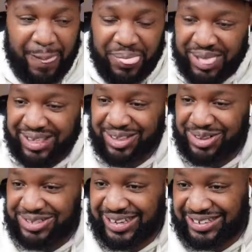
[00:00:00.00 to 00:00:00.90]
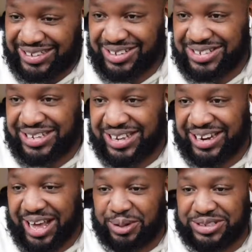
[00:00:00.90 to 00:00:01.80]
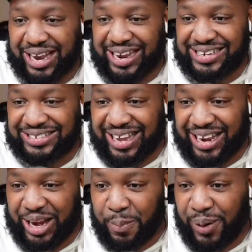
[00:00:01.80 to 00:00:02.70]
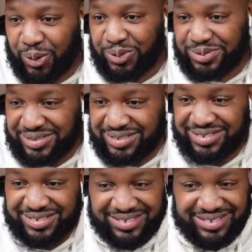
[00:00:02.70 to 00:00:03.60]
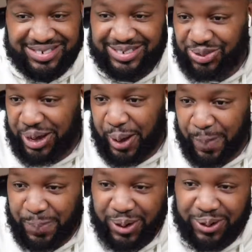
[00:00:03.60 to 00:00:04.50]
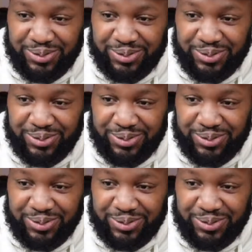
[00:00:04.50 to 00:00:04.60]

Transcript: your city name changed daily. Pope. Shreve Pope.